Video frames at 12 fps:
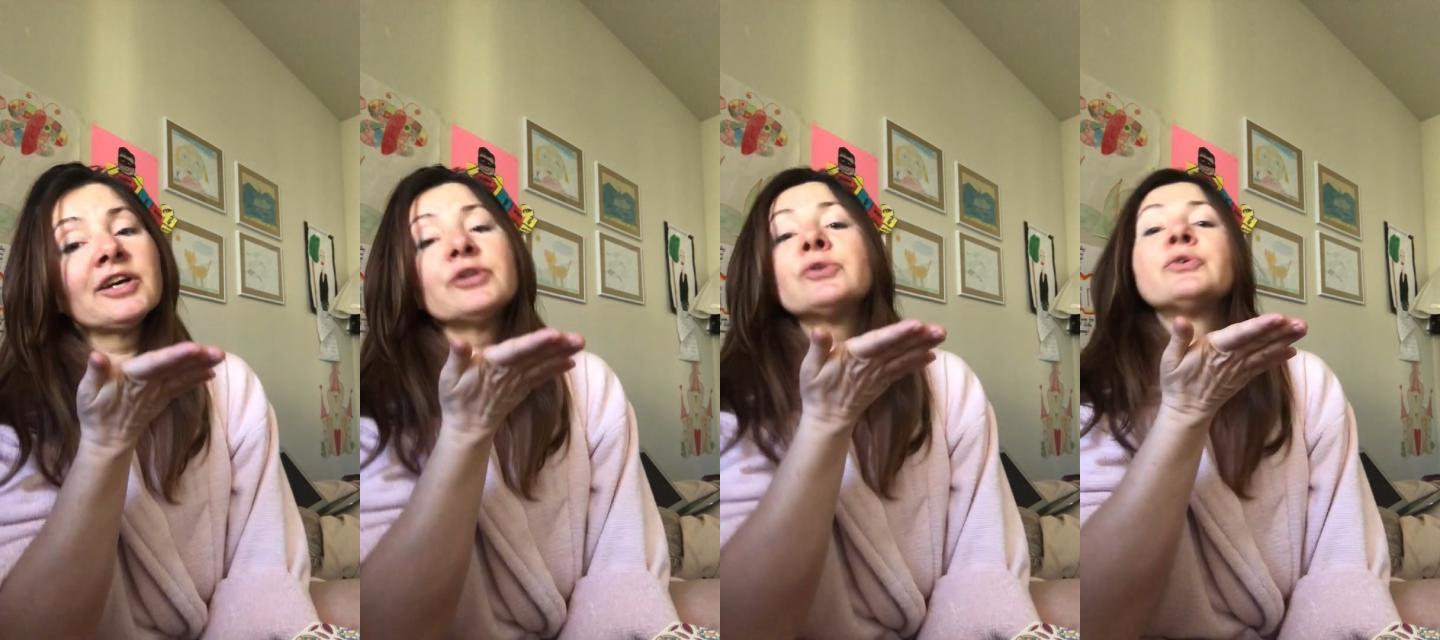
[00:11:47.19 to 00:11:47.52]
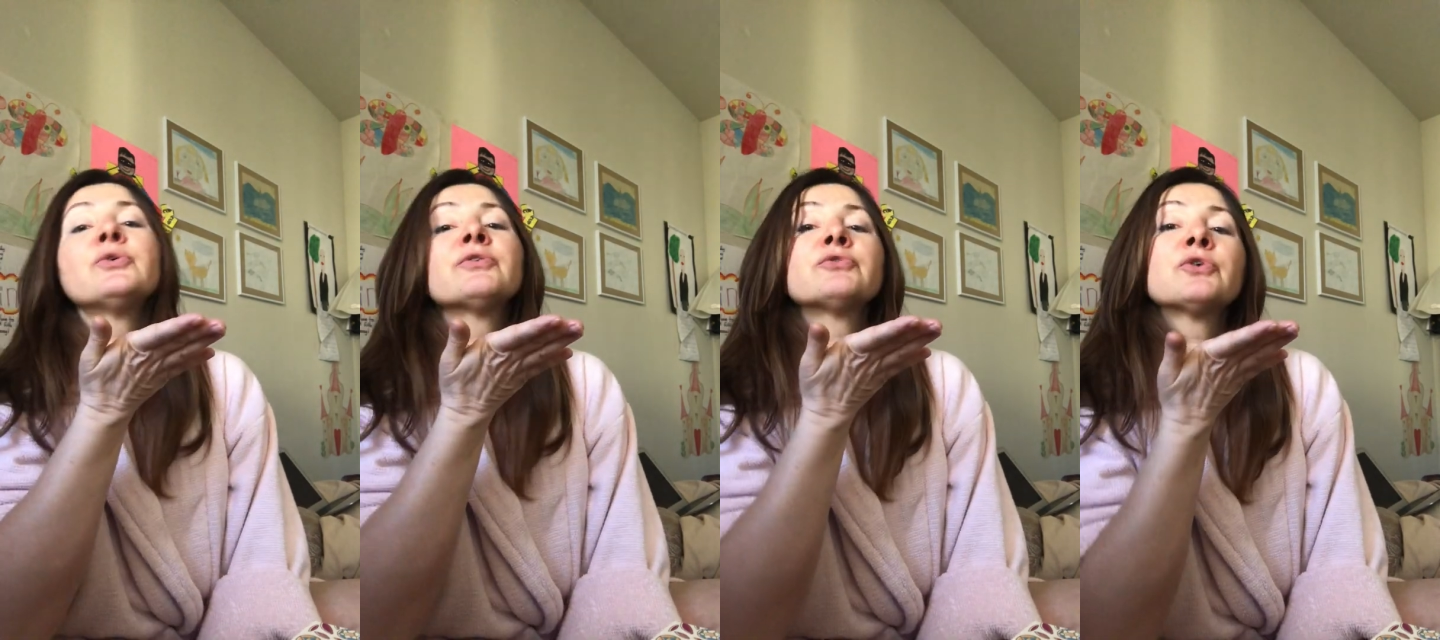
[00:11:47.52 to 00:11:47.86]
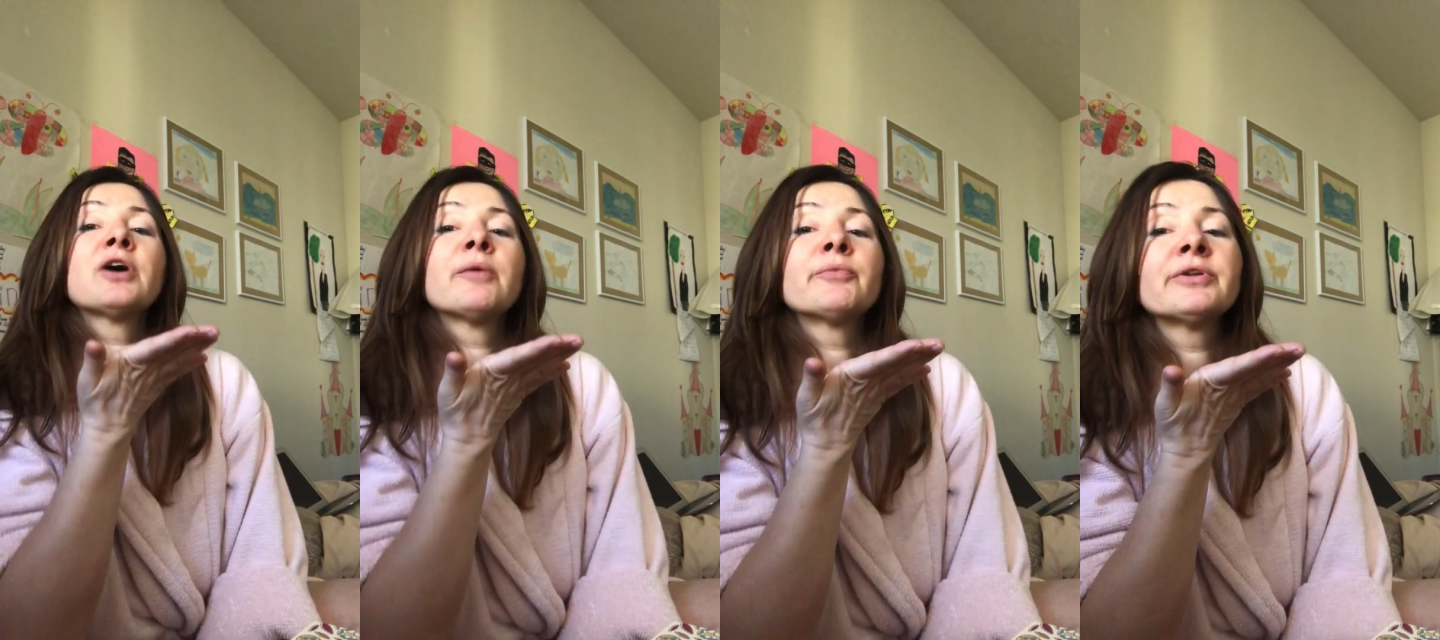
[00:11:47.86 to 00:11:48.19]
you know, you have to
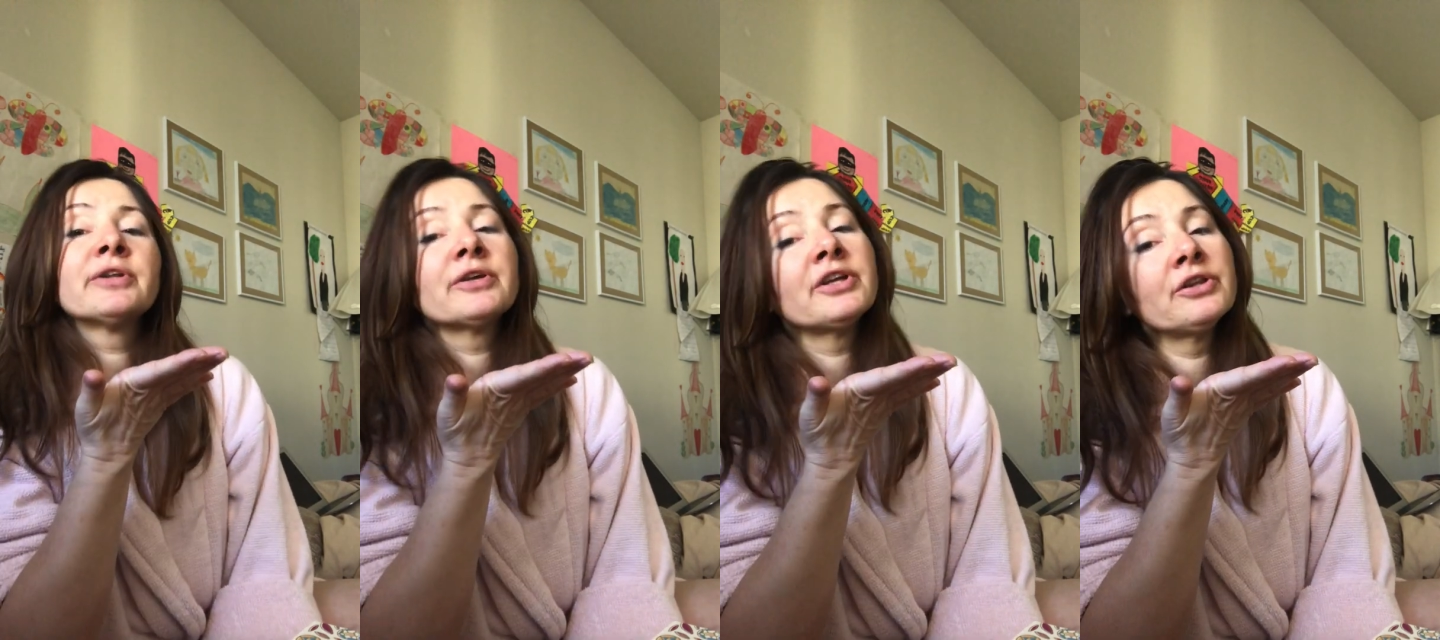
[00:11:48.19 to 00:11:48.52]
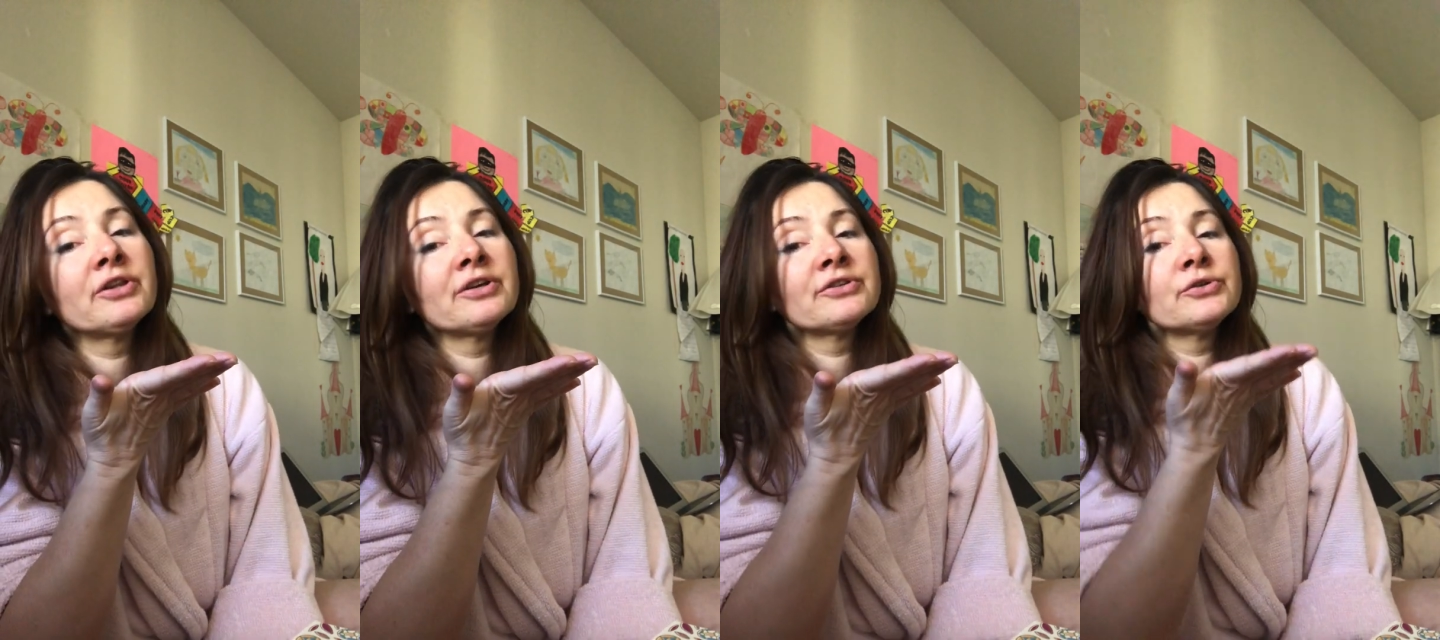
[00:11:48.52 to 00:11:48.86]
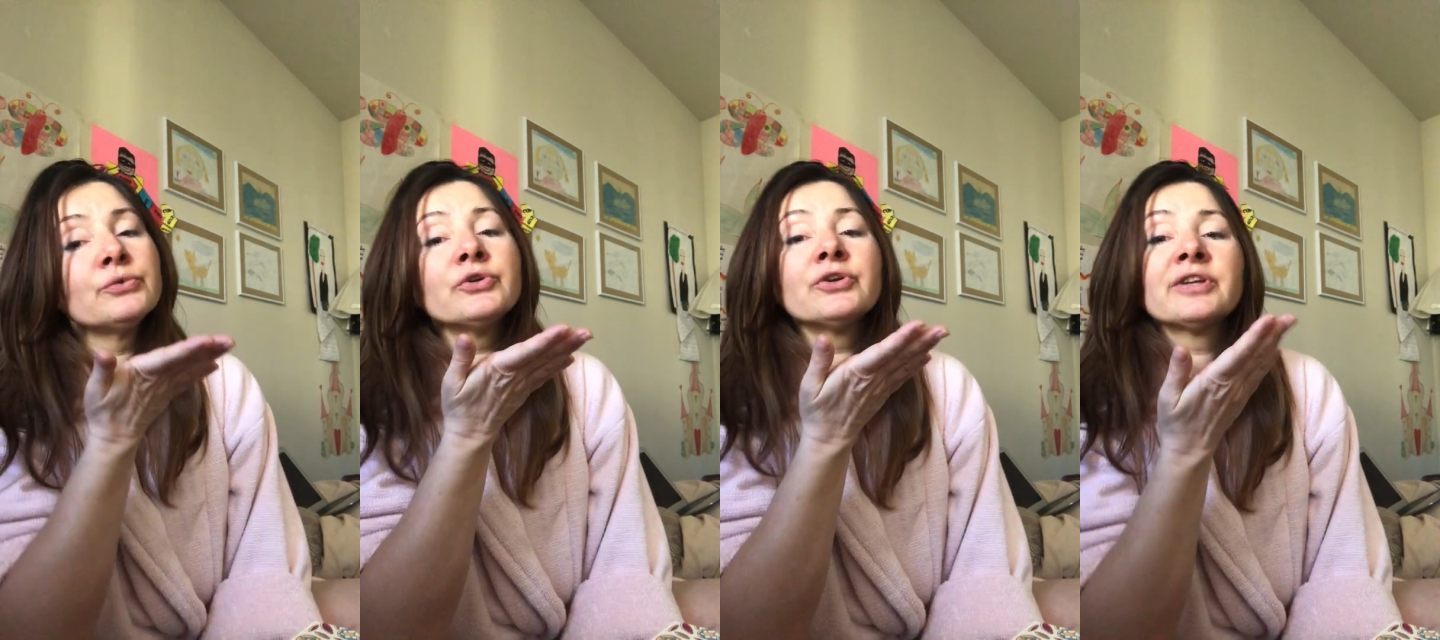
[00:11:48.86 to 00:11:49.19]
come in, in the
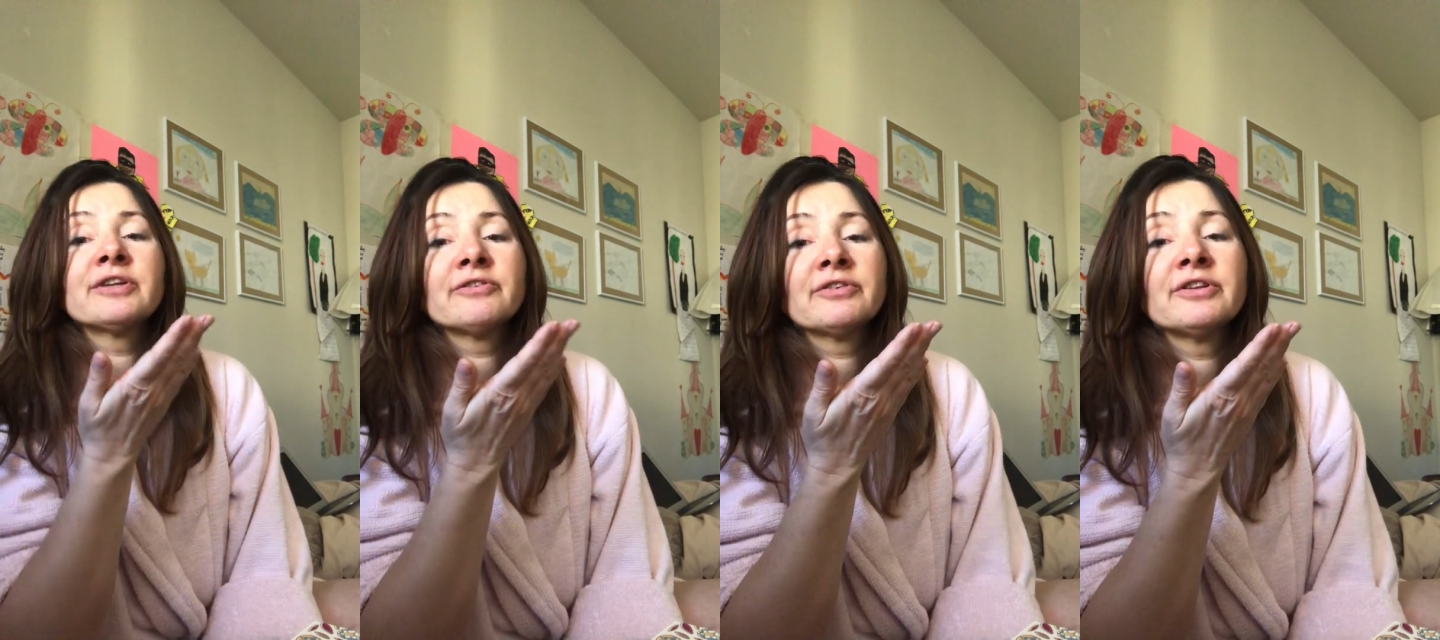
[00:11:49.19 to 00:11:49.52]
union, in,